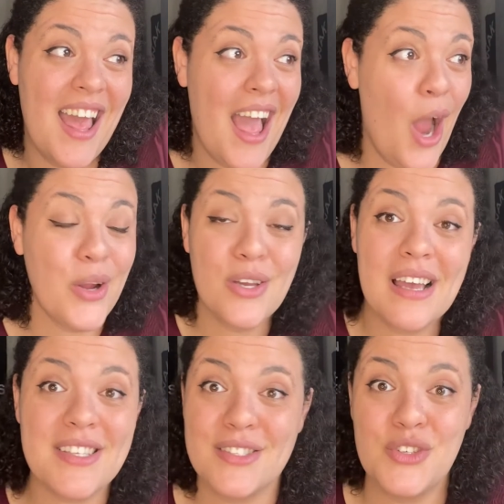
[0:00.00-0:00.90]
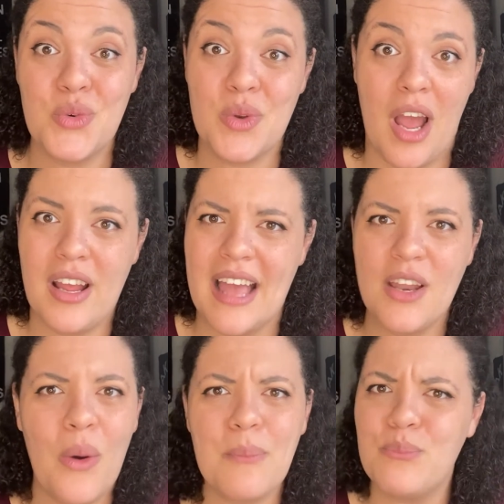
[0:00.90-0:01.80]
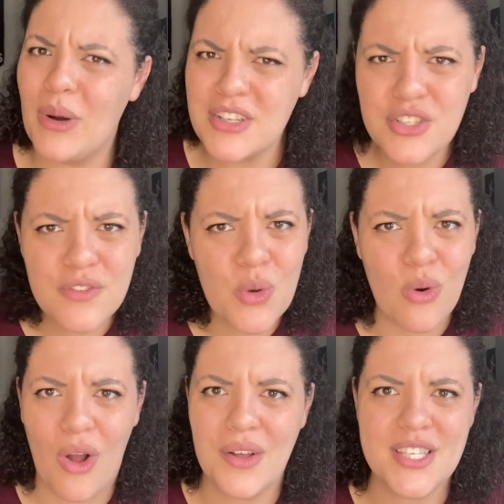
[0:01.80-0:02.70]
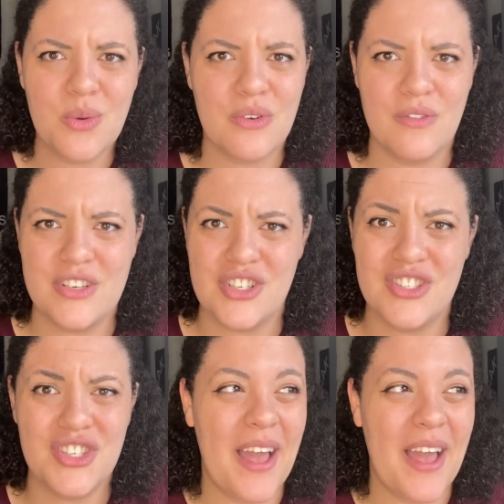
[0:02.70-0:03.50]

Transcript: how are you guys doing? I know a bunch of you are also in revisions.